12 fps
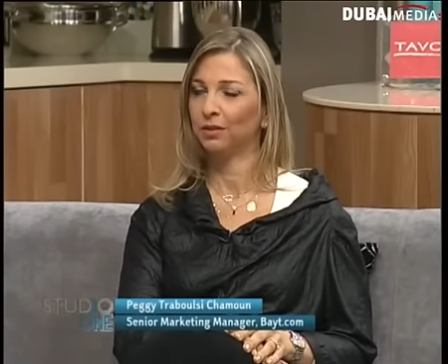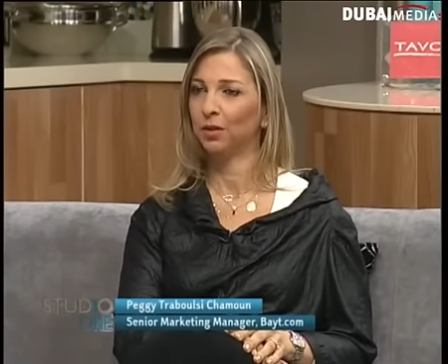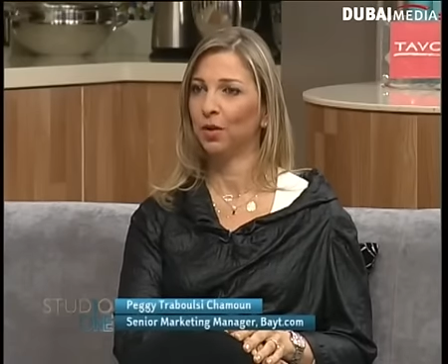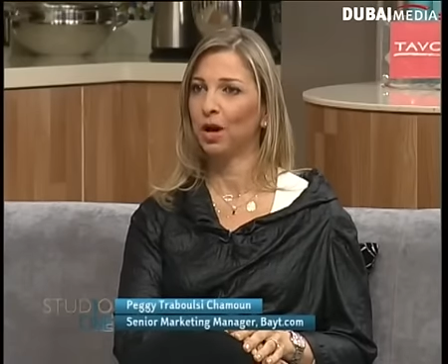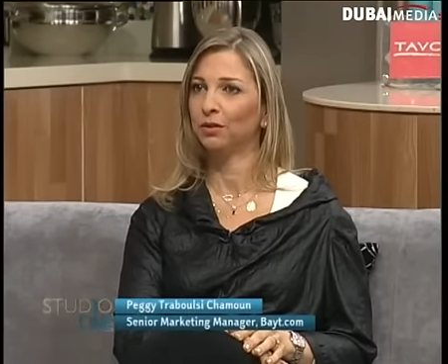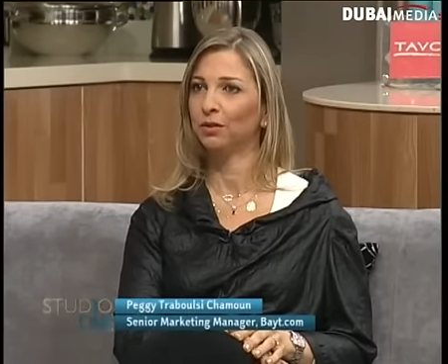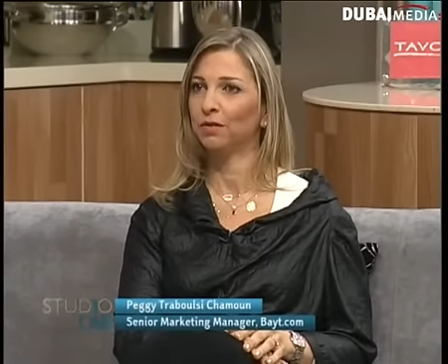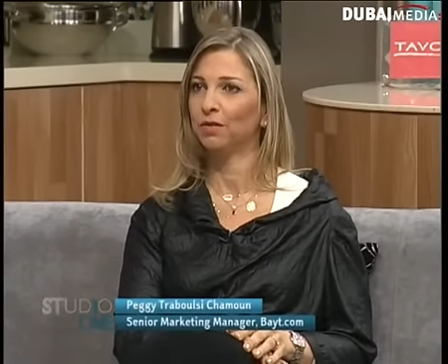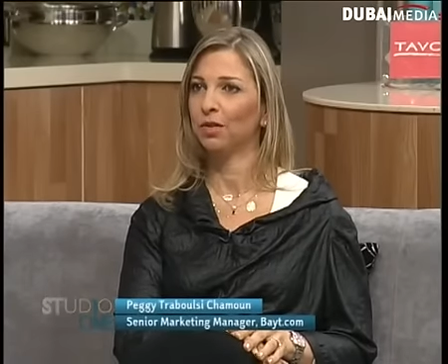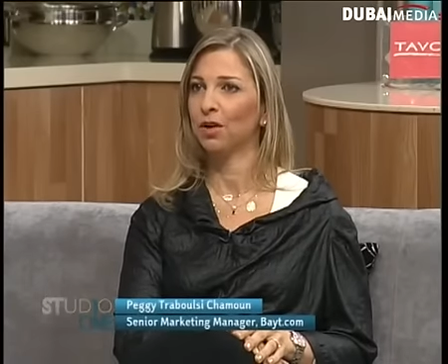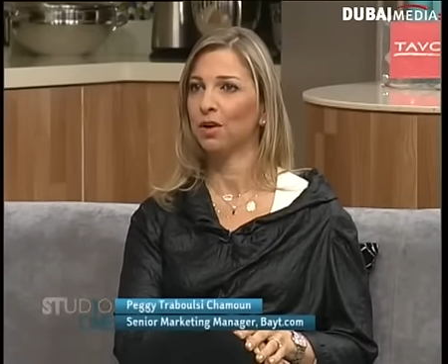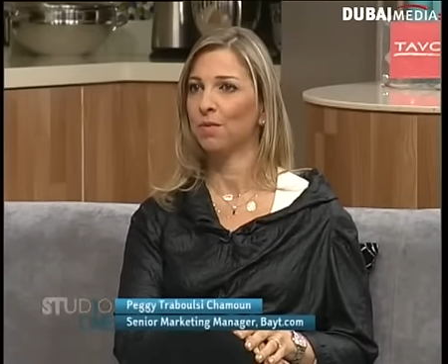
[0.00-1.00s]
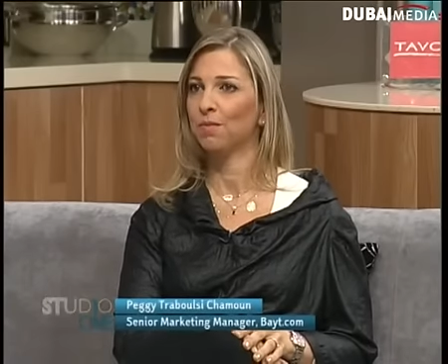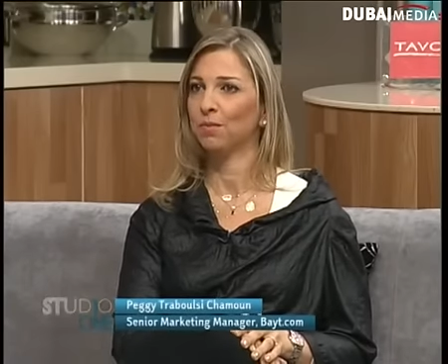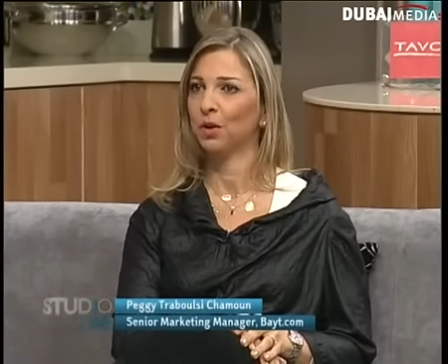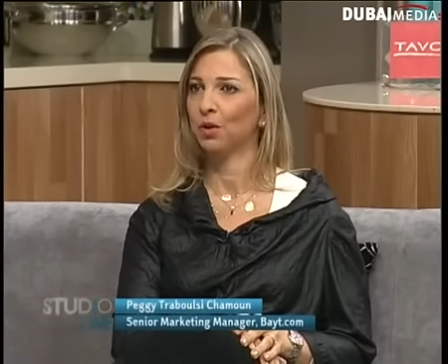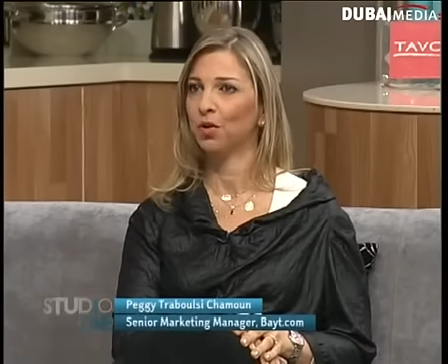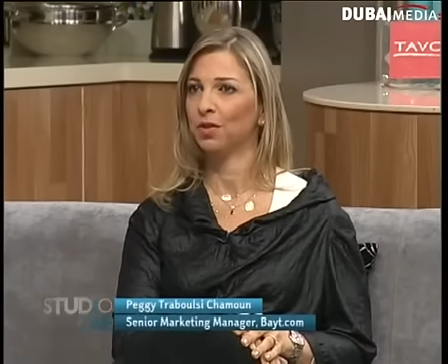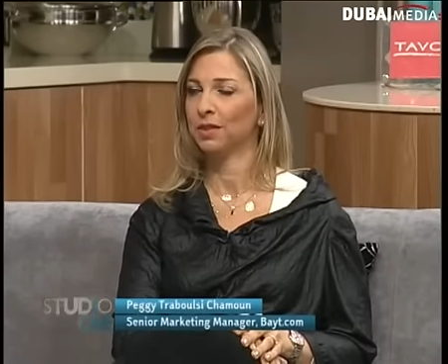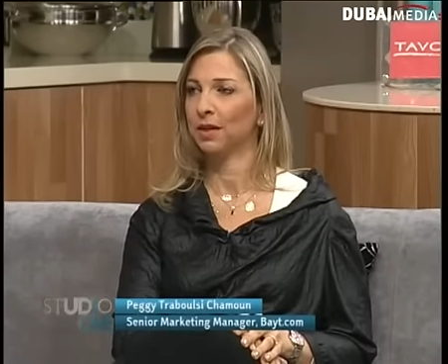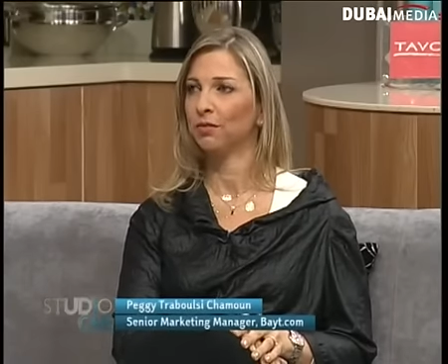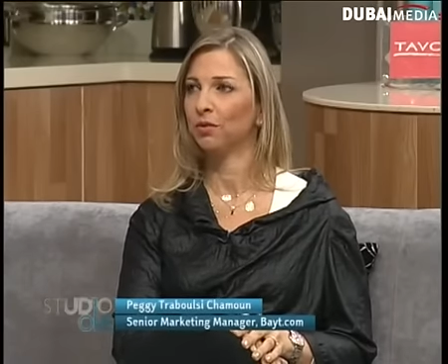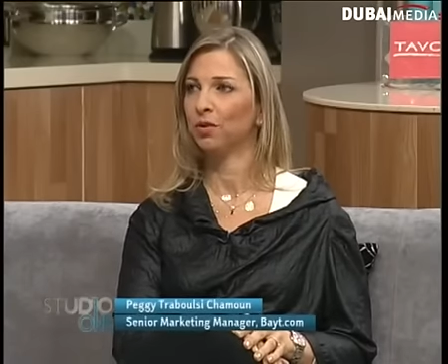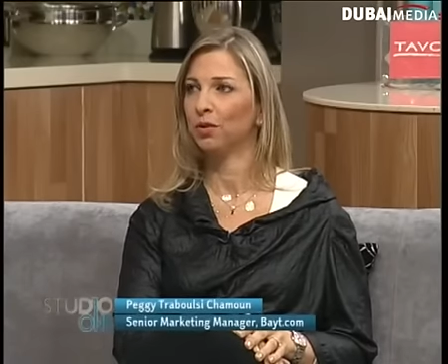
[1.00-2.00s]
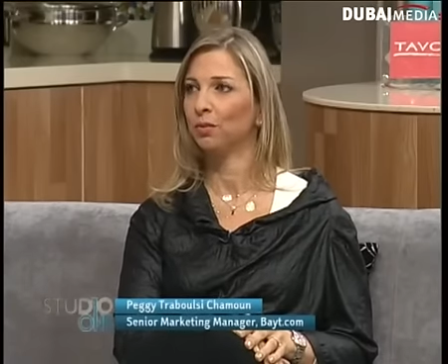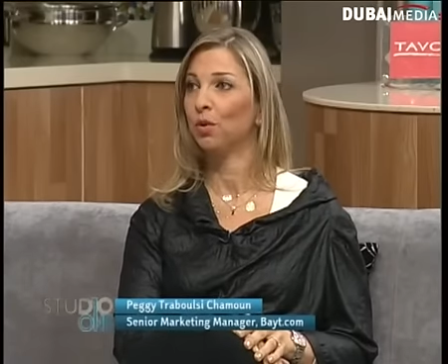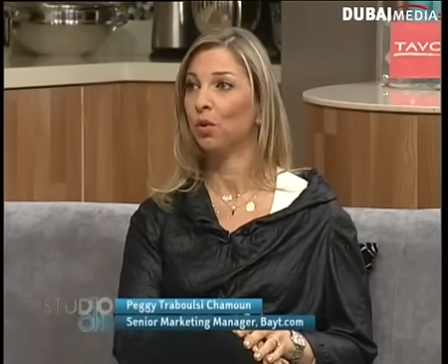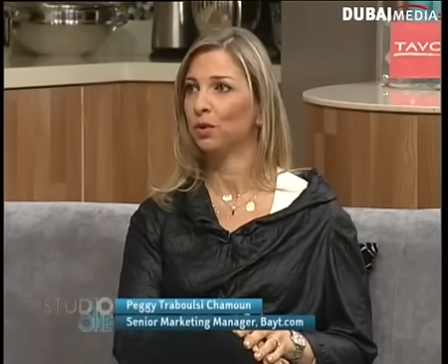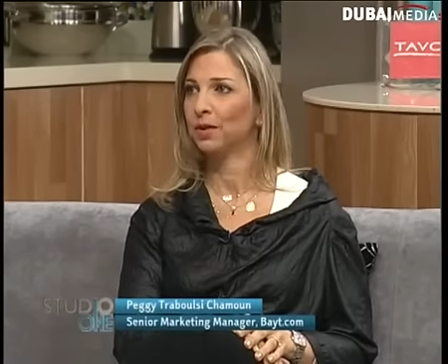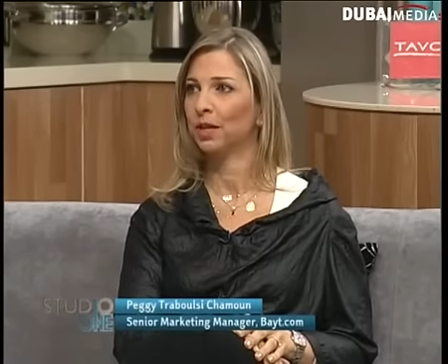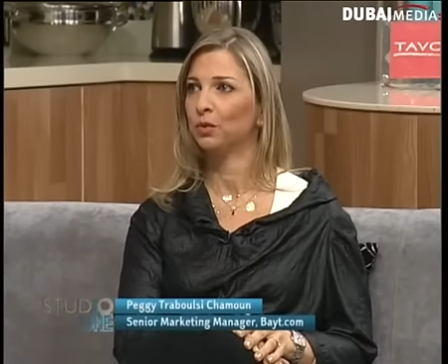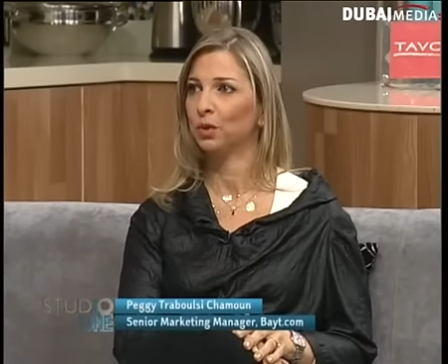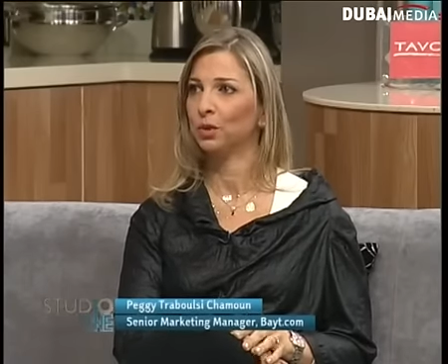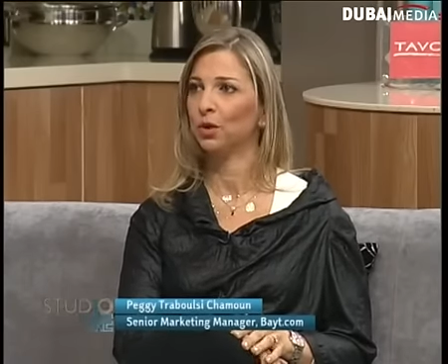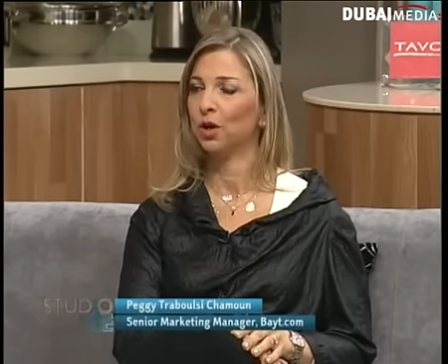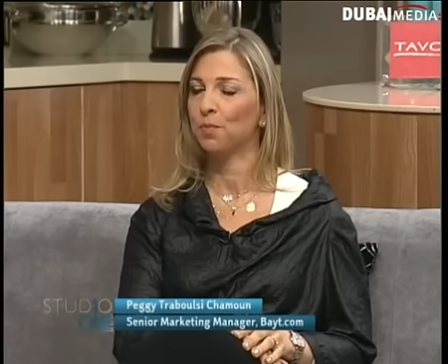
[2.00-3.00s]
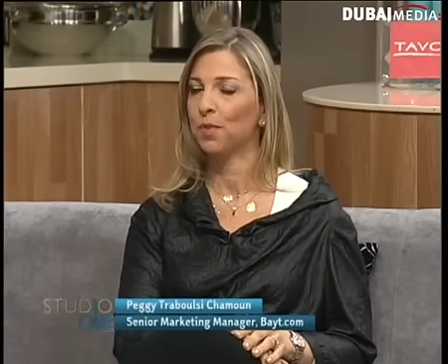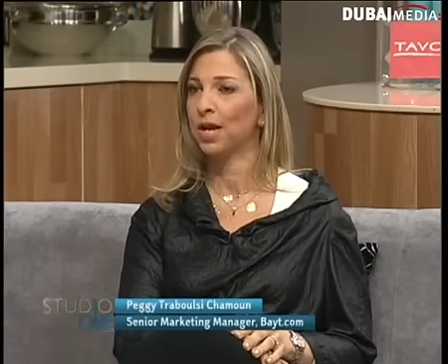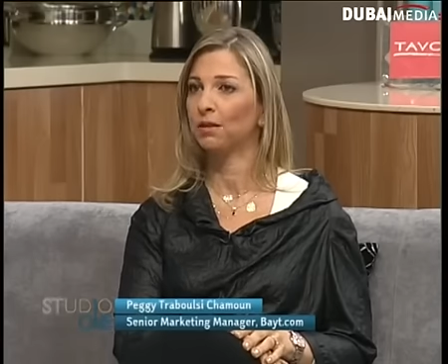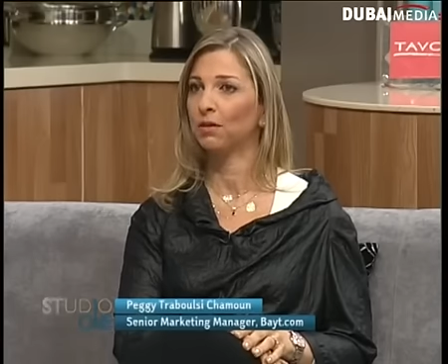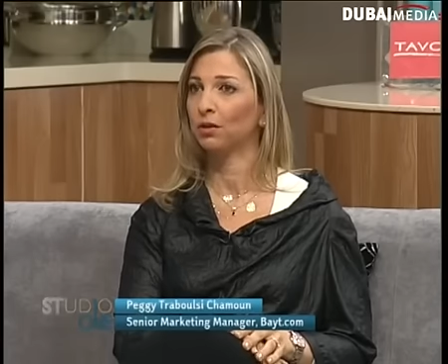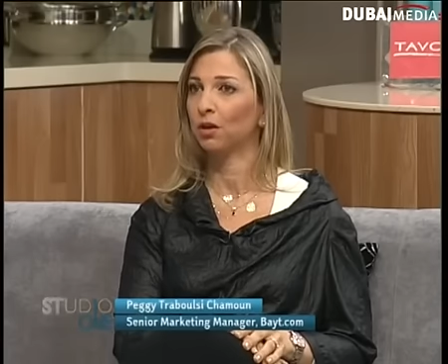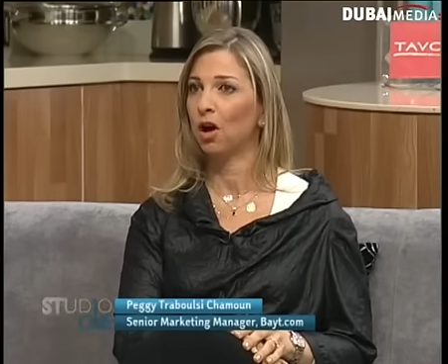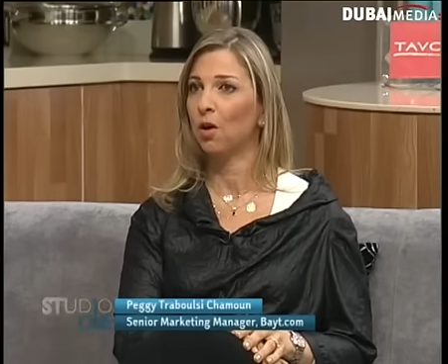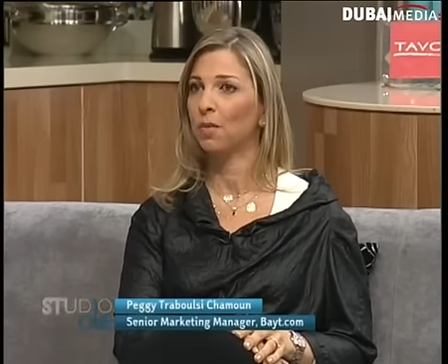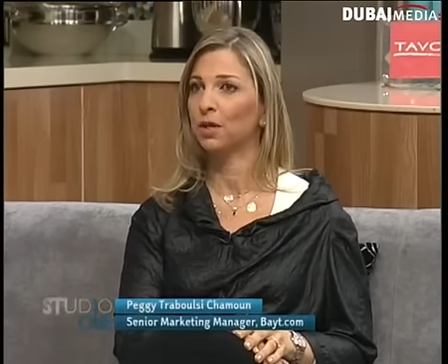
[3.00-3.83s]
So out of the, you know, the several polls that we do on Bayt.com,